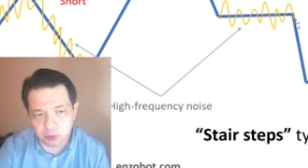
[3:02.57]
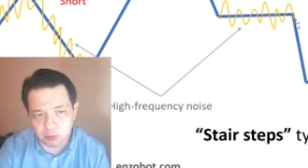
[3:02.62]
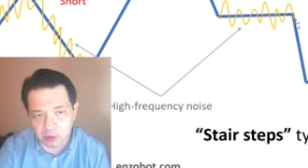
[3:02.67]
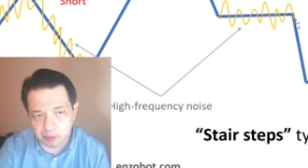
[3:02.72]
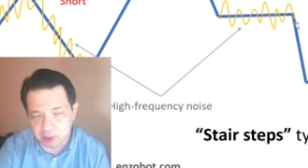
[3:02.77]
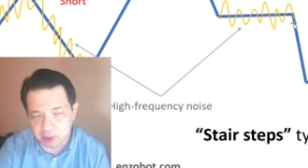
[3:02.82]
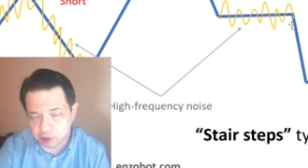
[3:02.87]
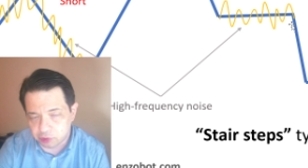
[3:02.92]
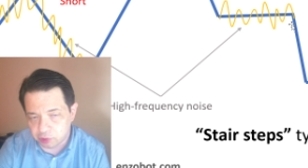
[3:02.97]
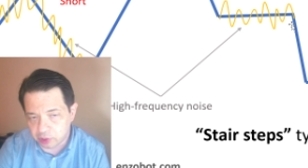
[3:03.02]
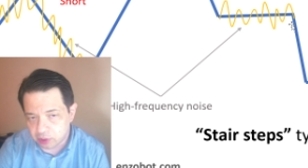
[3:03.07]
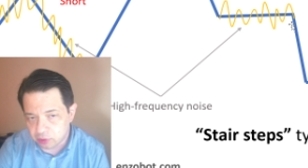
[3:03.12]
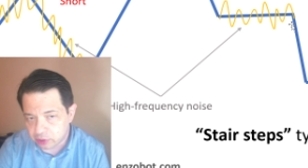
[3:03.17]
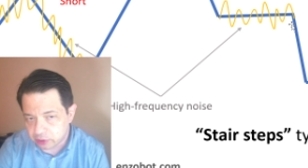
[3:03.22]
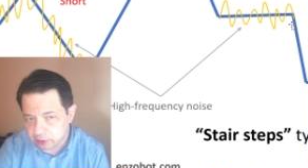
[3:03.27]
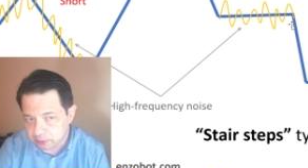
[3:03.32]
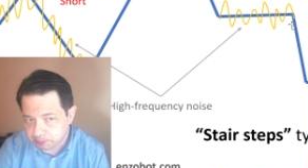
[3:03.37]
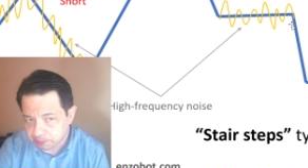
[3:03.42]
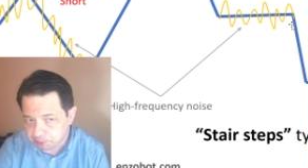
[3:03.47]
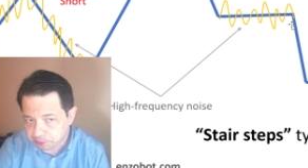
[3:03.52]
will be
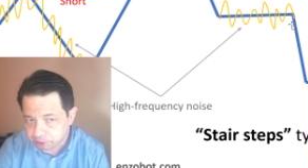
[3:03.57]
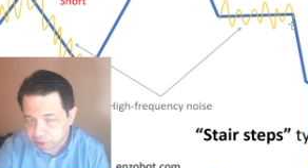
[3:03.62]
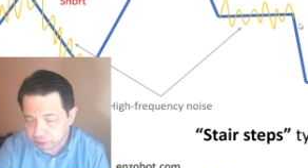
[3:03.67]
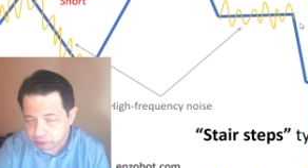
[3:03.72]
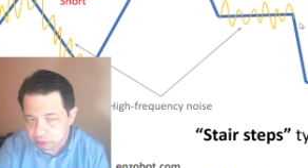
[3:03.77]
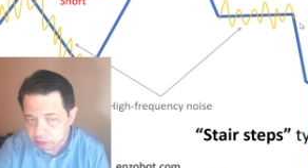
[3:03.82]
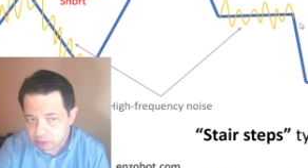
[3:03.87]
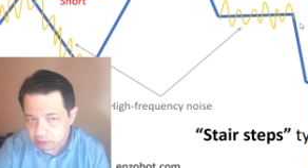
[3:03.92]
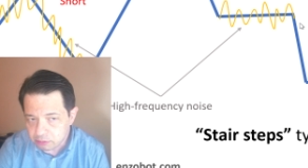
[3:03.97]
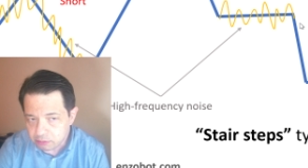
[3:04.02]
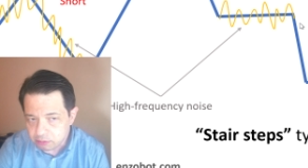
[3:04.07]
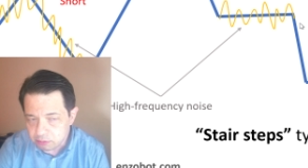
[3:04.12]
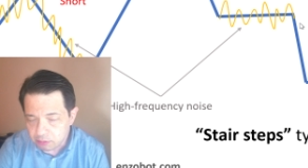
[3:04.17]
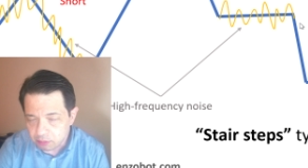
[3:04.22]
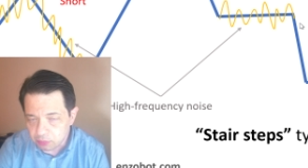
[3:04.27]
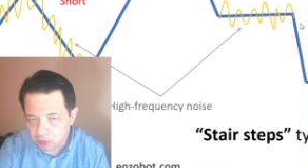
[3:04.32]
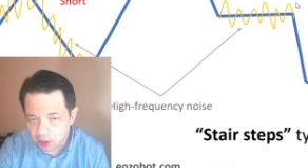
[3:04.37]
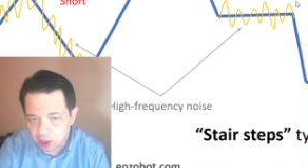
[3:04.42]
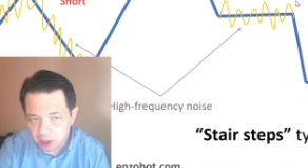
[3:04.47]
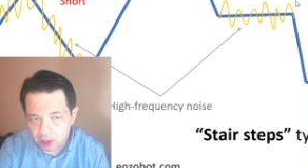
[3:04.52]
triggered
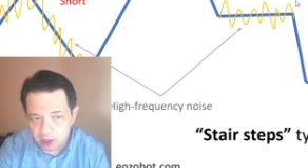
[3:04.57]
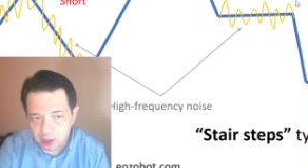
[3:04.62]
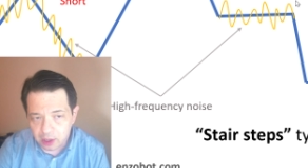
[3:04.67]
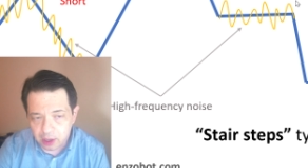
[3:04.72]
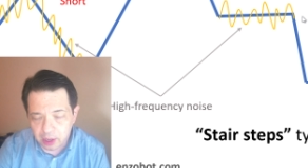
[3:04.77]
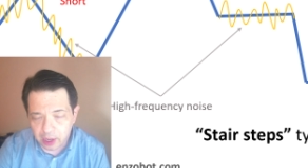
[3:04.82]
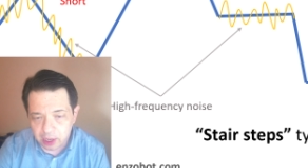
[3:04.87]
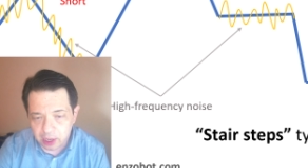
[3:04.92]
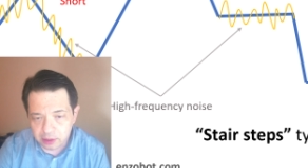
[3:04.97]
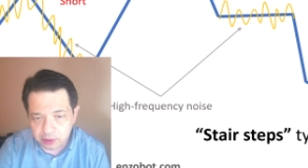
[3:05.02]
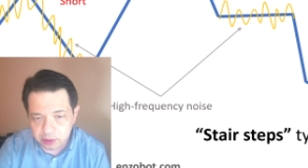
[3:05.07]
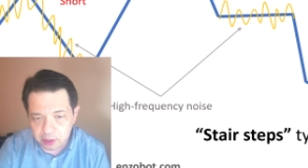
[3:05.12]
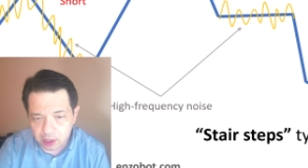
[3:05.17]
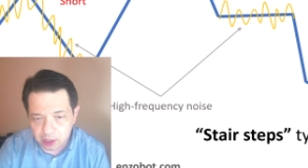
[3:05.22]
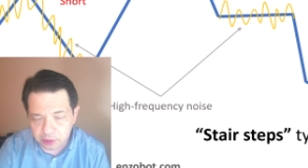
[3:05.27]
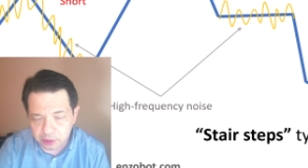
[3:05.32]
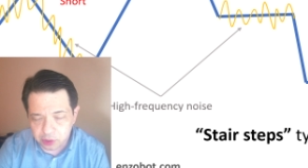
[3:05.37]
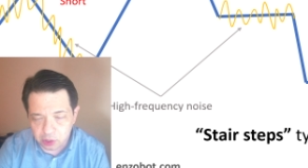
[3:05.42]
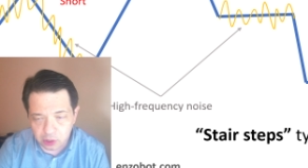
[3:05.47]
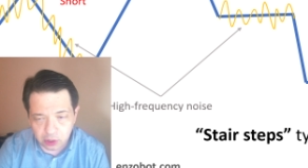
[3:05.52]
and
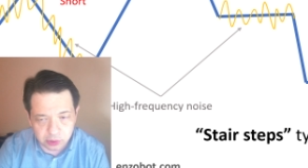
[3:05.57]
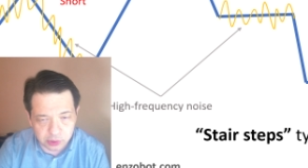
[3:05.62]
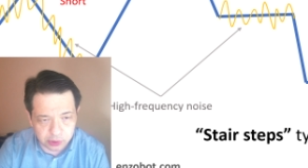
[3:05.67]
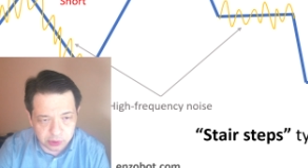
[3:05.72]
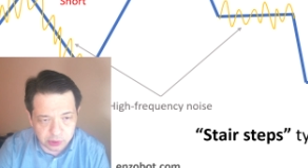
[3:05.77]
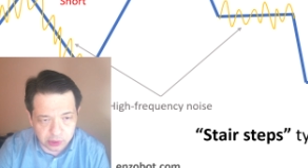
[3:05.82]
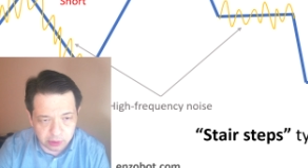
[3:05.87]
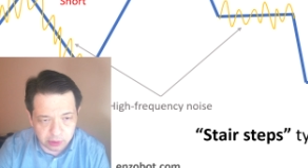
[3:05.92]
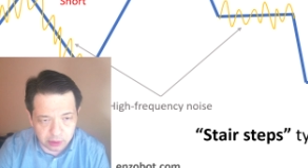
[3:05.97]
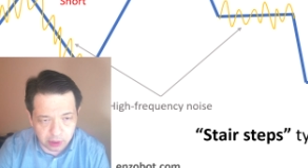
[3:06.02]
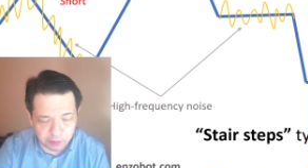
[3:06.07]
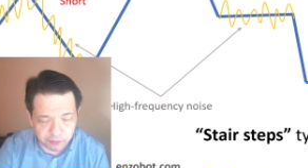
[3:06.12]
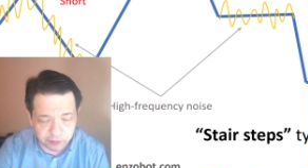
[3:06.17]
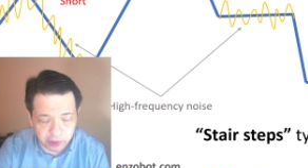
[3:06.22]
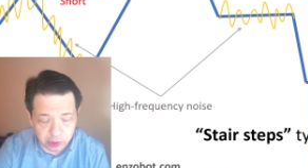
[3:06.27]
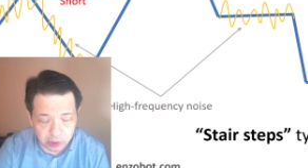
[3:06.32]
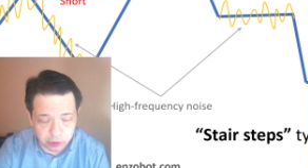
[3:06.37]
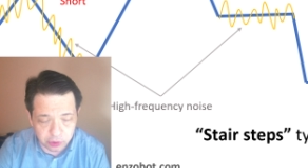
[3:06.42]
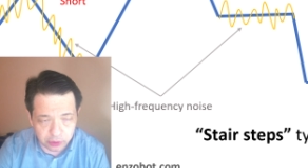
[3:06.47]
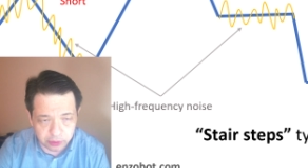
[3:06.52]
the loss is
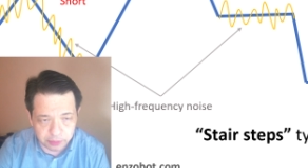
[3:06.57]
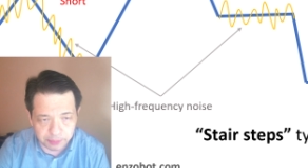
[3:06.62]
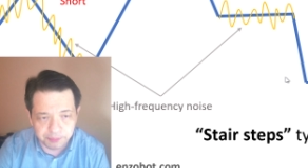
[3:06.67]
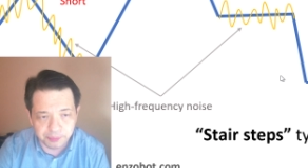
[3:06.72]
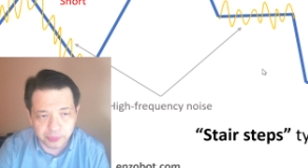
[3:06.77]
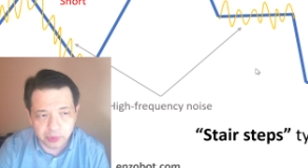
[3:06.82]
averted.